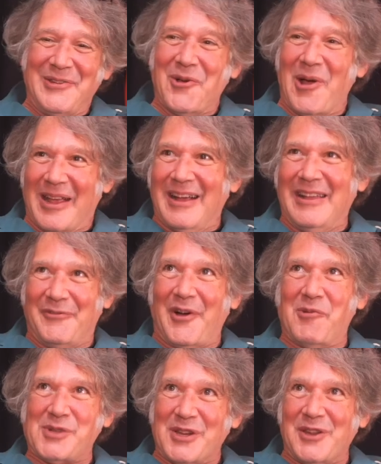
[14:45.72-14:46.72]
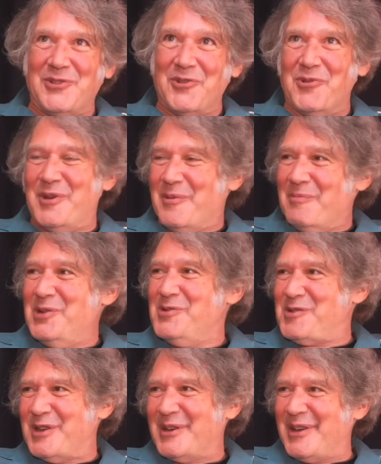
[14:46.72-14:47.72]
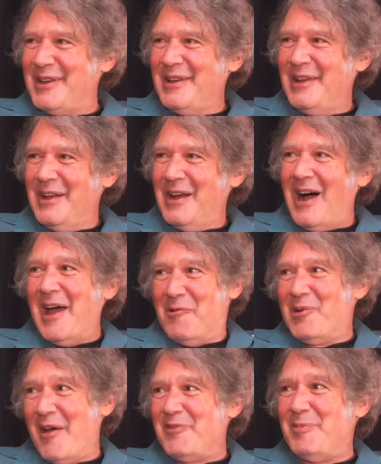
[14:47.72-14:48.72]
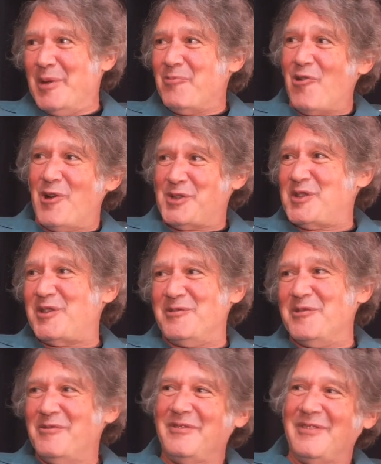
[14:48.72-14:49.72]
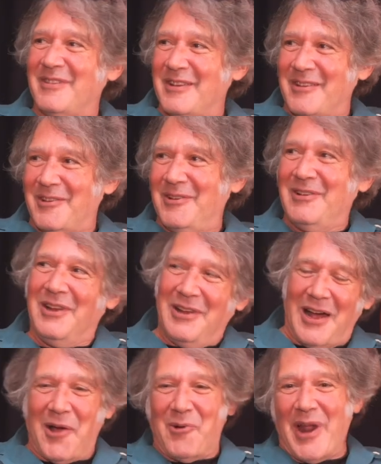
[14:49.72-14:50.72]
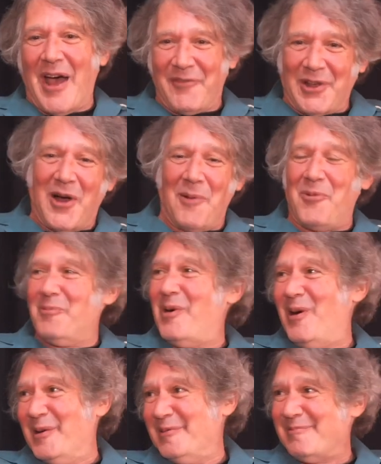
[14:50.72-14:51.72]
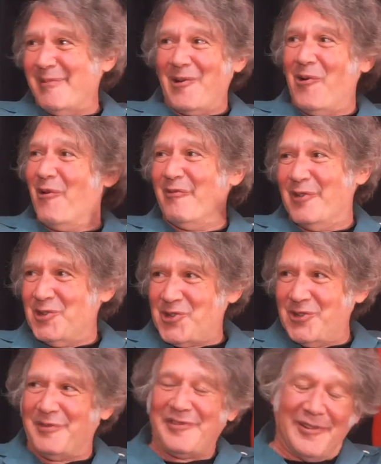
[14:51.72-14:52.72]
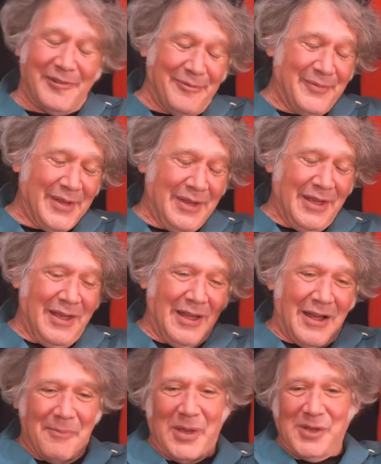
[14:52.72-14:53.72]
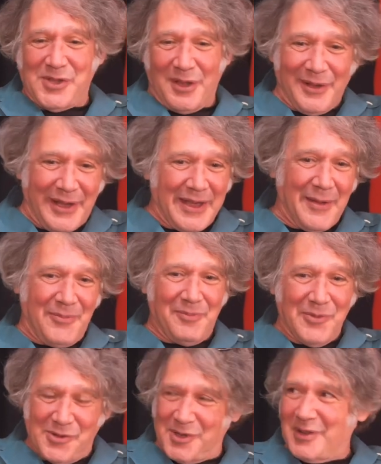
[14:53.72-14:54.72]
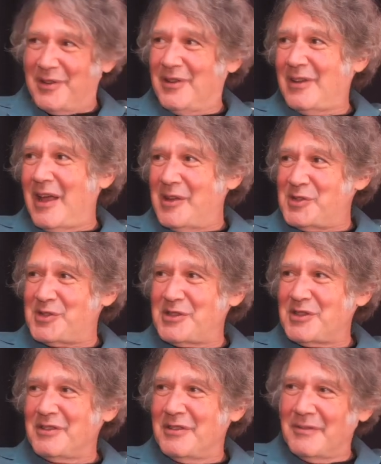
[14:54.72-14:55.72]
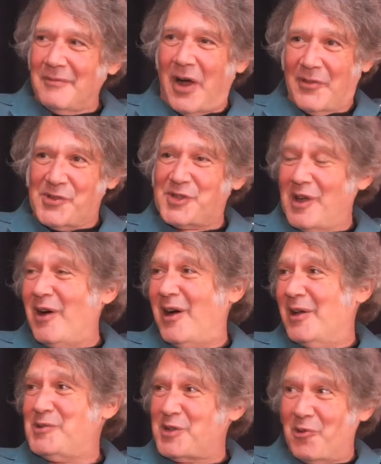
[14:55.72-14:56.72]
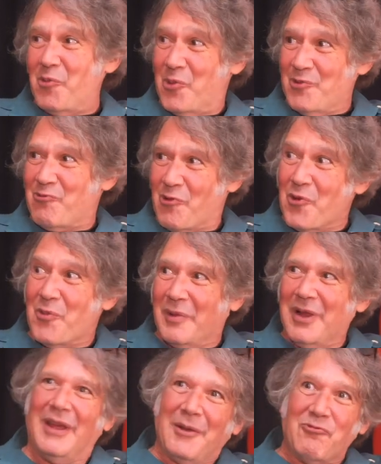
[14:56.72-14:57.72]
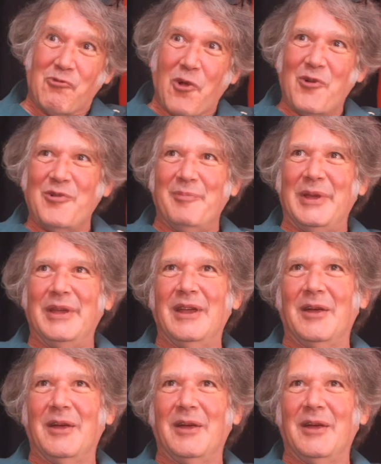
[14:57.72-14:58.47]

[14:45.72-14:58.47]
I knew I, if I was going to do it in music, I would have to be a prostitute. You know, mm -hmm. I would have to compromise my whole vision. So, I basically kept music as on the side, so it wouldn't ruin ruin me.